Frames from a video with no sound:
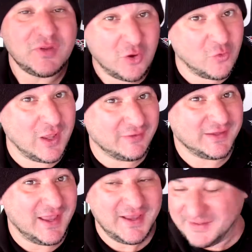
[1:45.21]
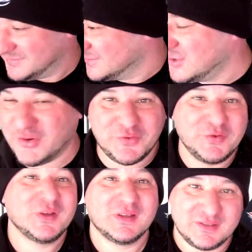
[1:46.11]
Oh hell yeah. So
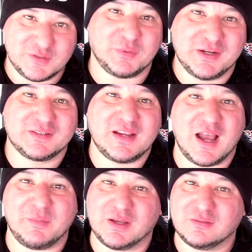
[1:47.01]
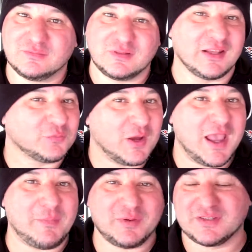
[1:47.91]
spring's coming. That's what
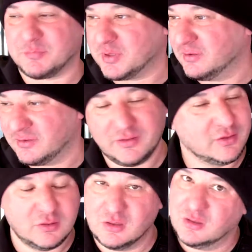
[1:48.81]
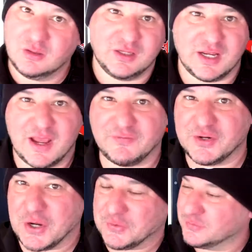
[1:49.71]
happens up here. You never
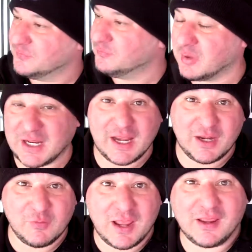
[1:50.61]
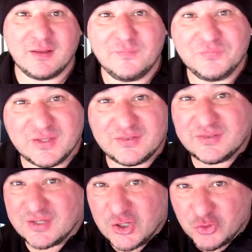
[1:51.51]
know. But anyway, this
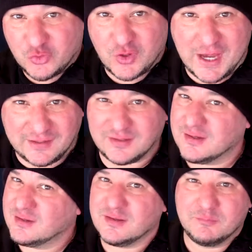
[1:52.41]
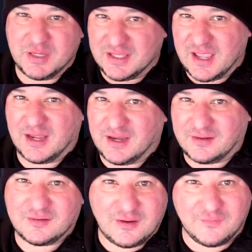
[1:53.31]
is a great
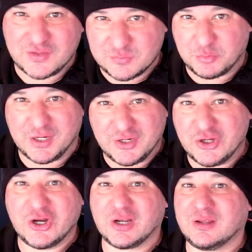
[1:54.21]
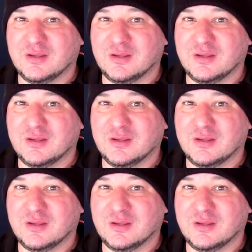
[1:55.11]
beginning of spring cook.